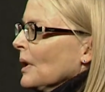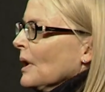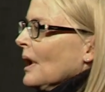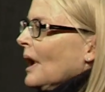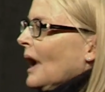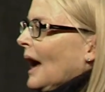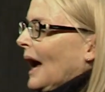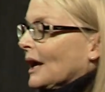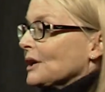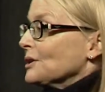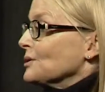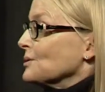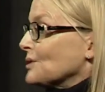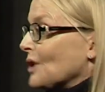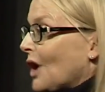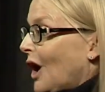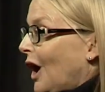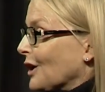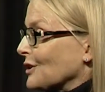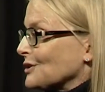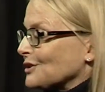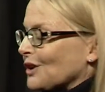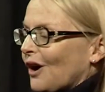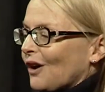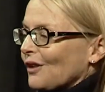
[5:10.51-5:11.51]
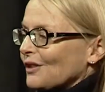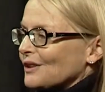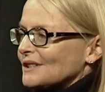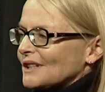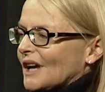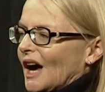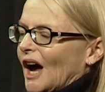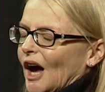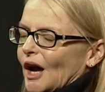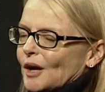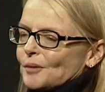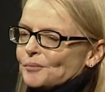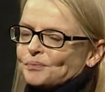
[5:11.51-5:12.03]
I do talks all the
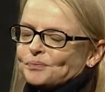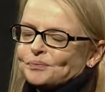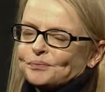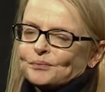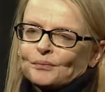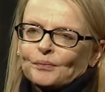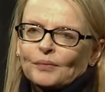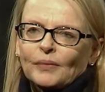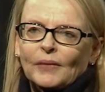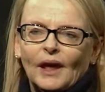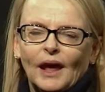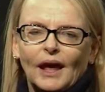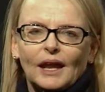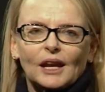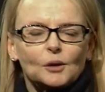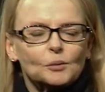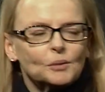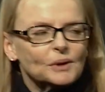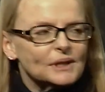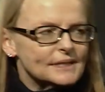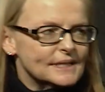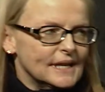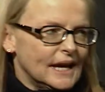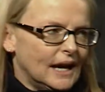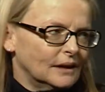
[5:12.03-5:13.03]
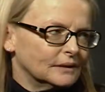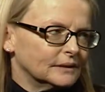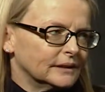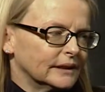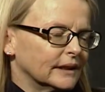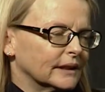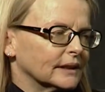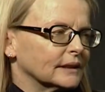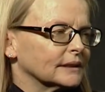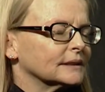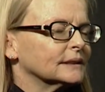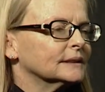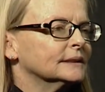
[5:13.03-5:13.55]
time. And I went down
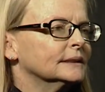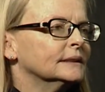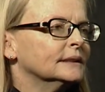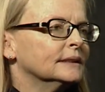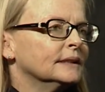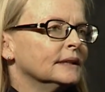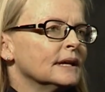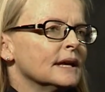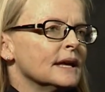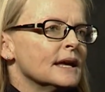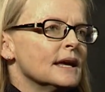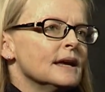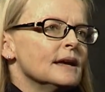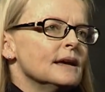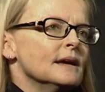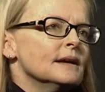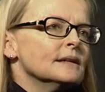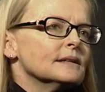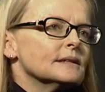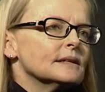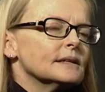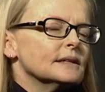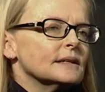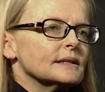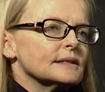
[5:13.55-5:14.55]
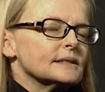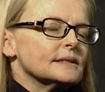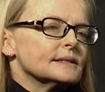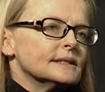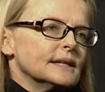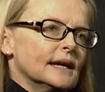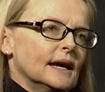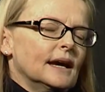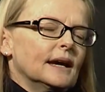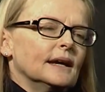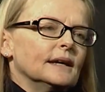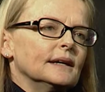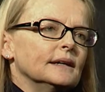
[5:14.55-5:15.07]
there to this
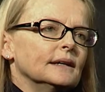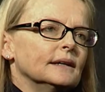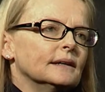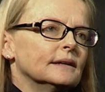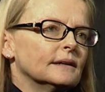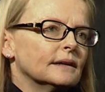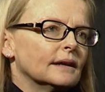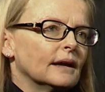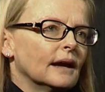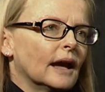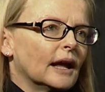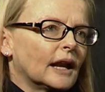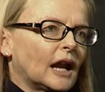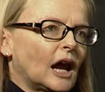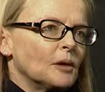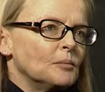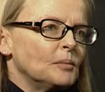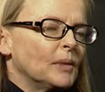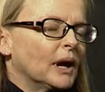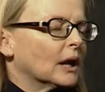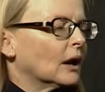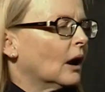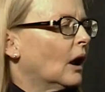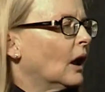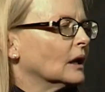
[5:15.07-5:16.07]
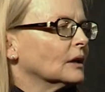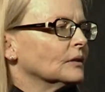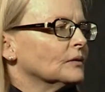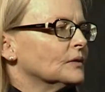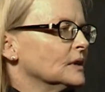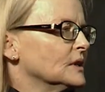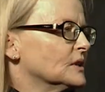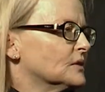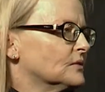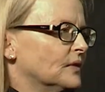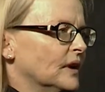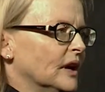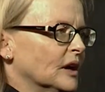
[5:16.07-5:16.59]
day, and I met all of
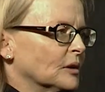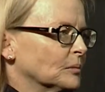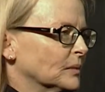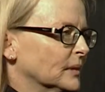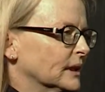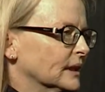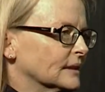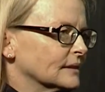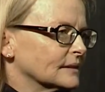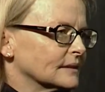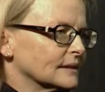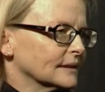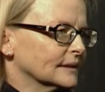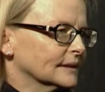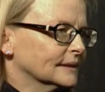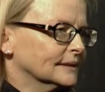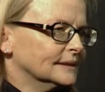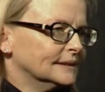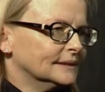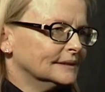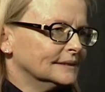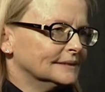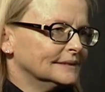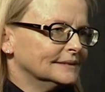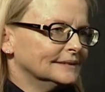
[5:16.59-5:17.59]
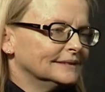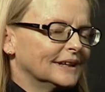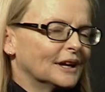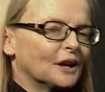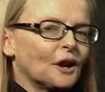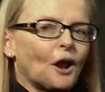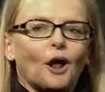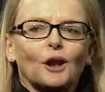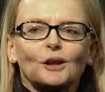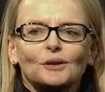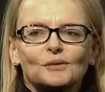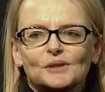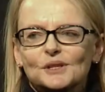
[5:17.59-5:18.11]
these families, and
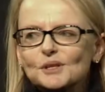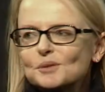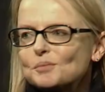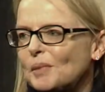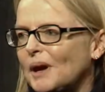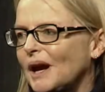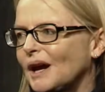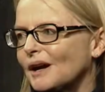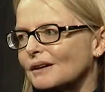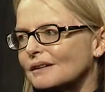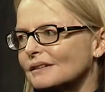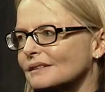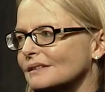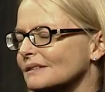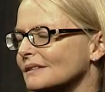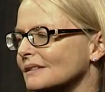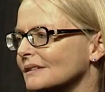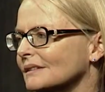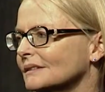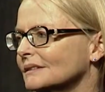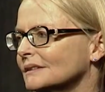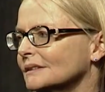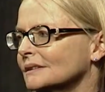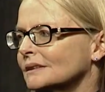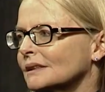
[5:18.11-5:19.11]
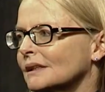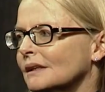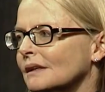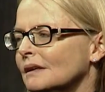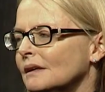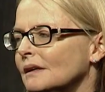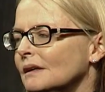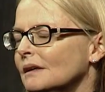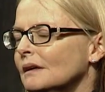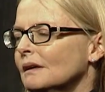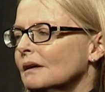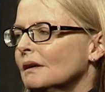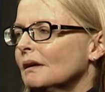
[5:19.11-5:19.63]
all of these parents,
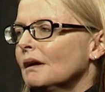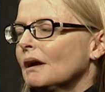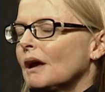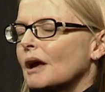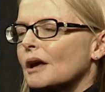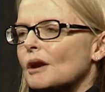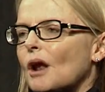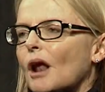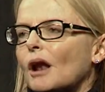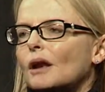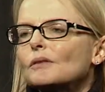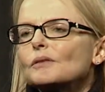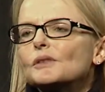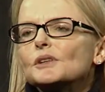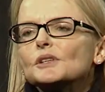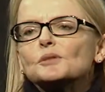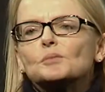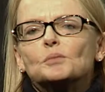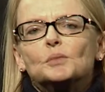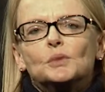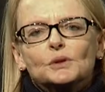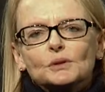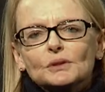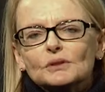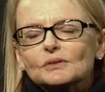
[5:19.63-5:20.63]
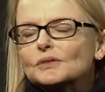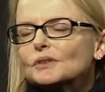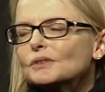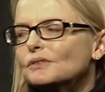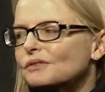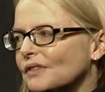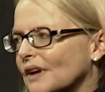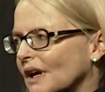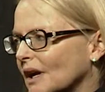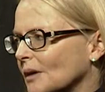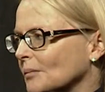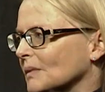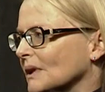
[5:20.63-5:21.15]
and all of these beautiful
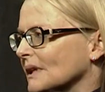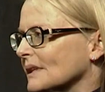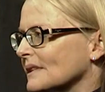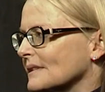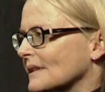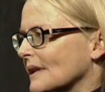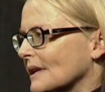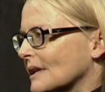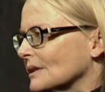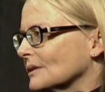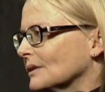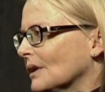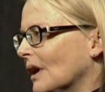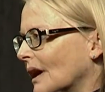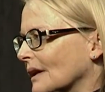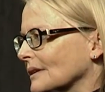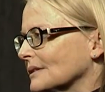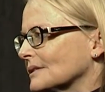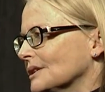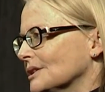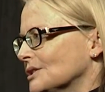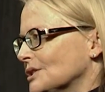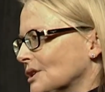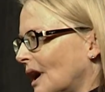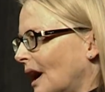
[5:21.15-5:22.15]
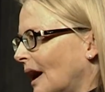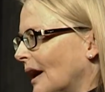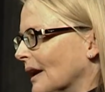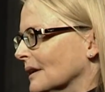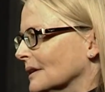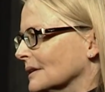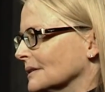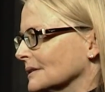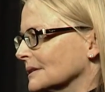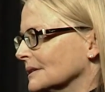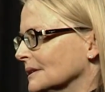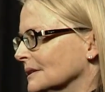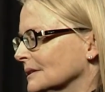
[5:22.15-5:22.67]
families that had lost a
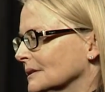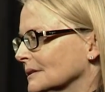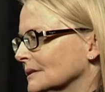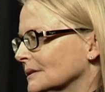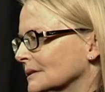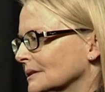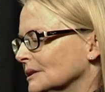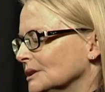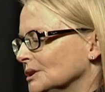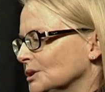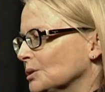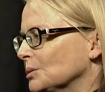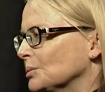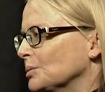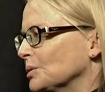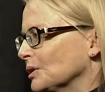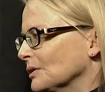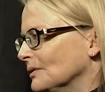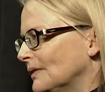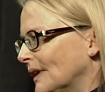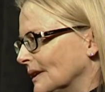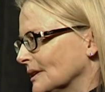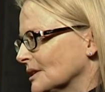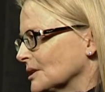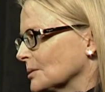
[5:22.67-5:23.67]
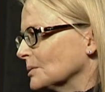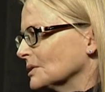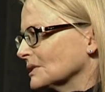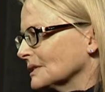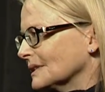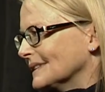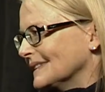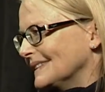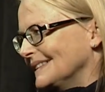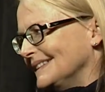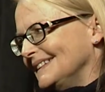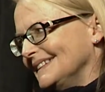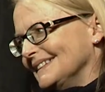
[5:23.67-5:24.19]
child to a preventable
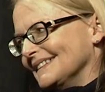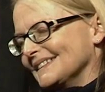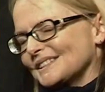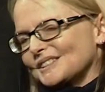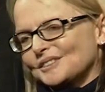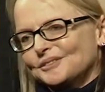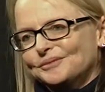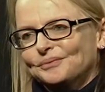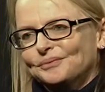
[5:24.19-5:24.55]
disease.